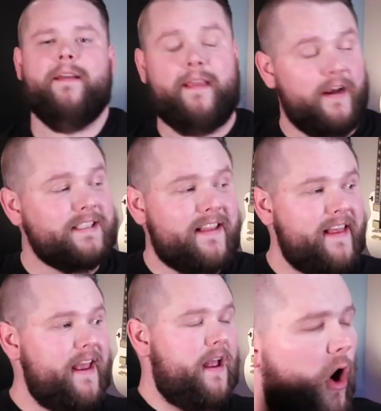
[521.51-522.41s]
Here's the
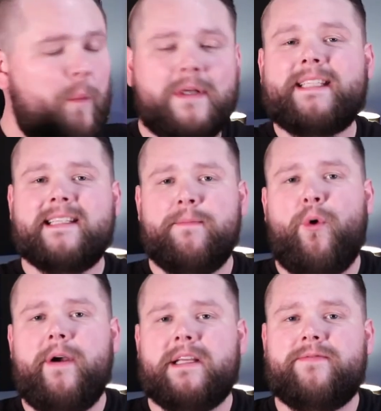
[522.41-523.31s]
thing. Almost as
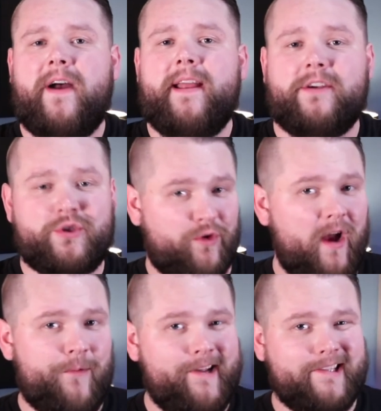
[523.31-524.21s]
important as finding a strong
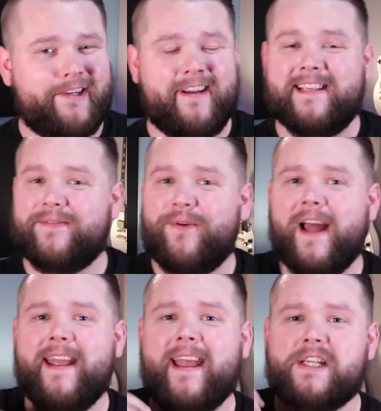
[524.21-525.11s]
realtor is
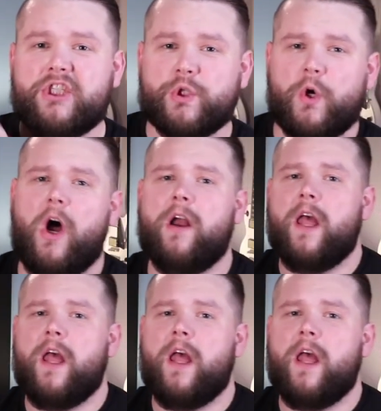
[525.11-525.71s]
finding a strong,